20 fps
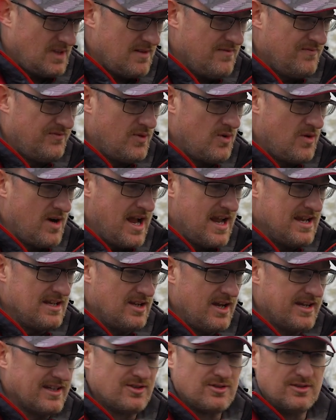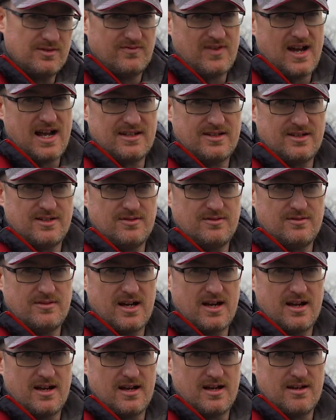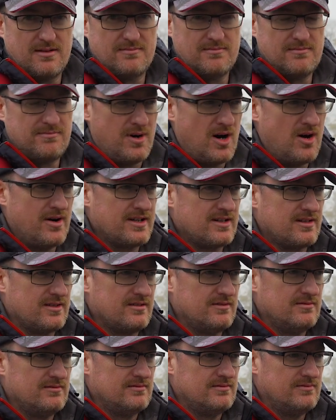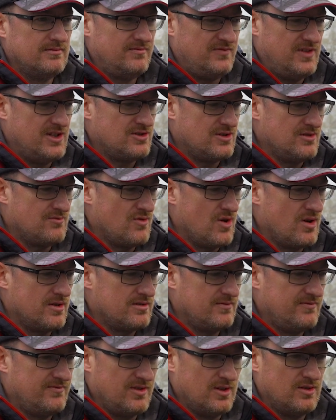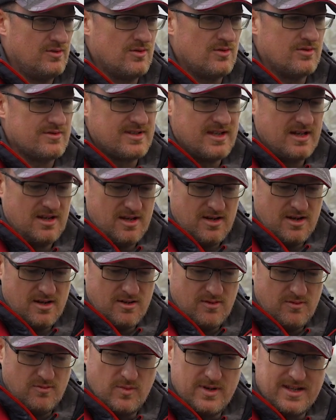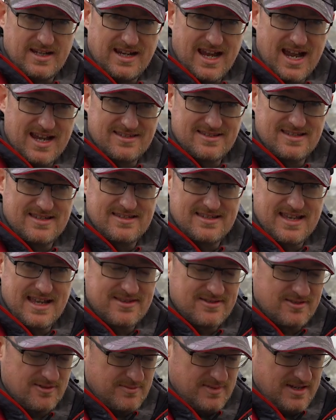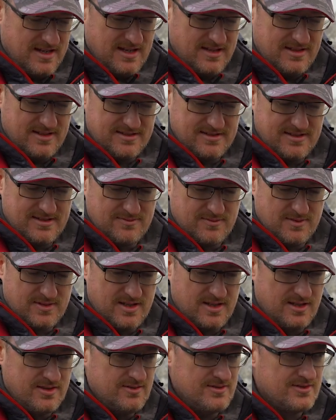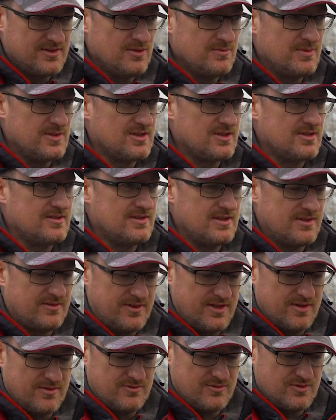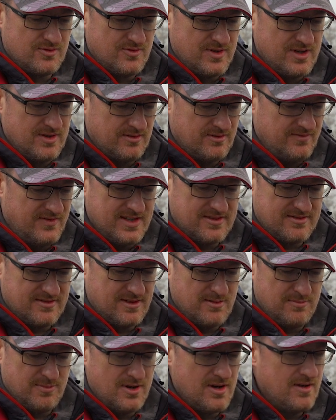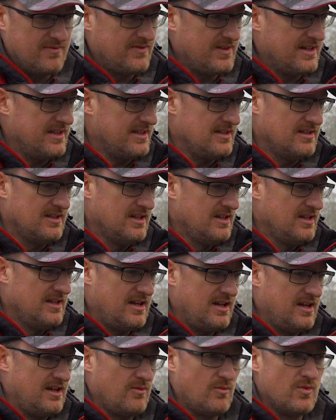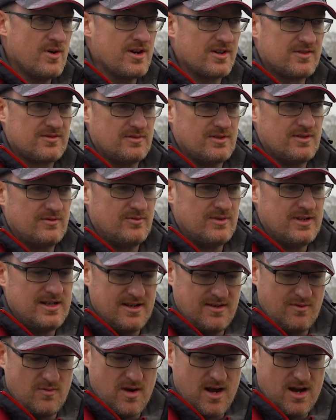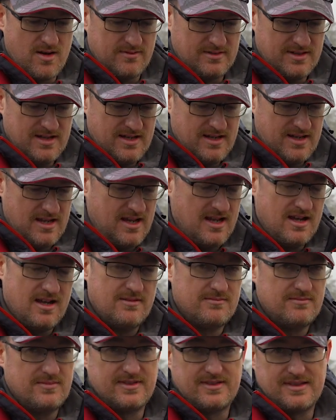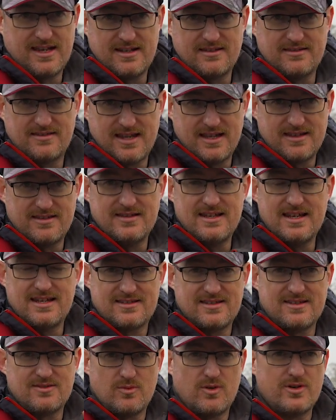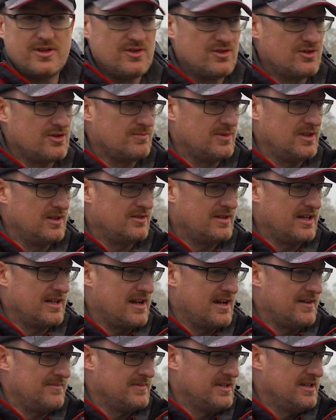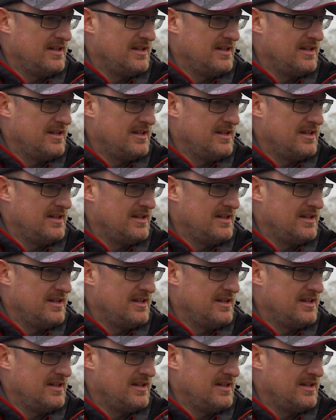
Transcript: for a good value pike fishing rod for lures with a casting setup, here this is one of the Lew's Super Duty 300 reels, fits on it perfectly, works with it really well, then this is what you should be looking at.